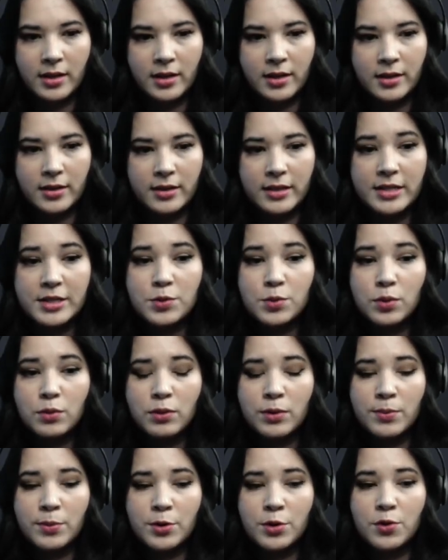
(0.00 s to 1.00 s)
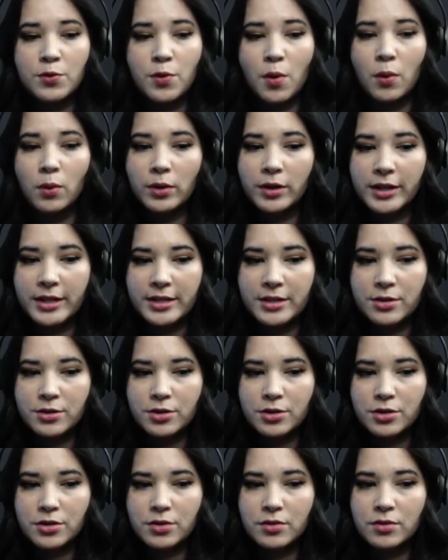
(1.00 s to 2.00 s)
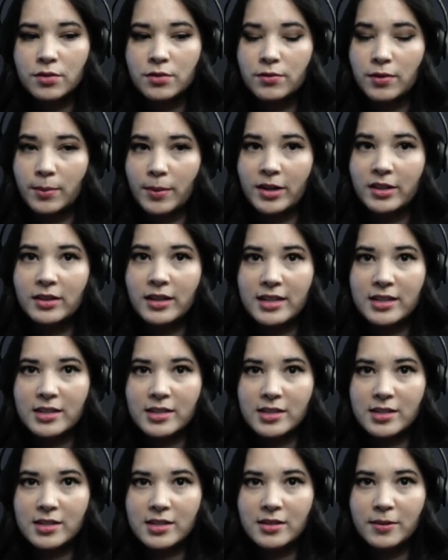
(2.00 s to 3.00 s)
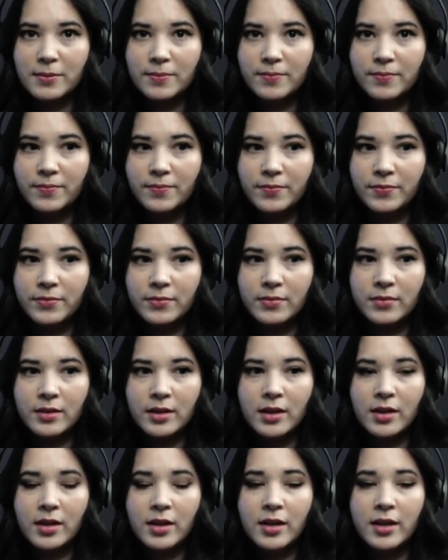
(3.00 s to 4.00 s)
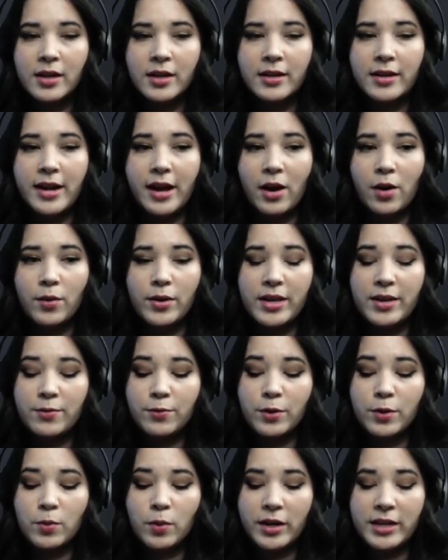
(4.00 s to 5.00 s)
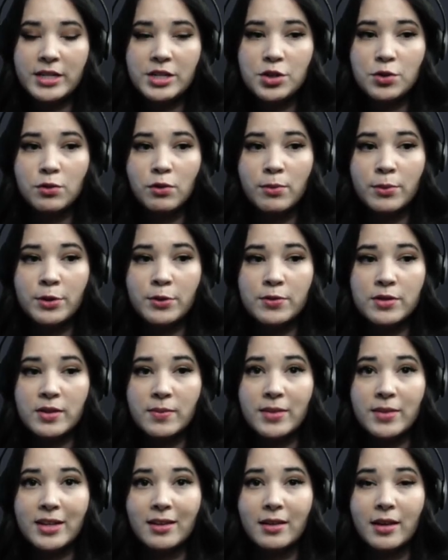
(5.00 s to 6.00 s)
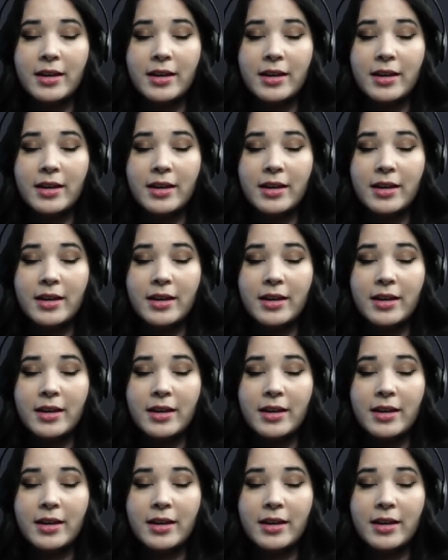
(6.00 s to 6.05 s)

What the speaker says: This will remove orange from our list. Now, if we wanted to remove something like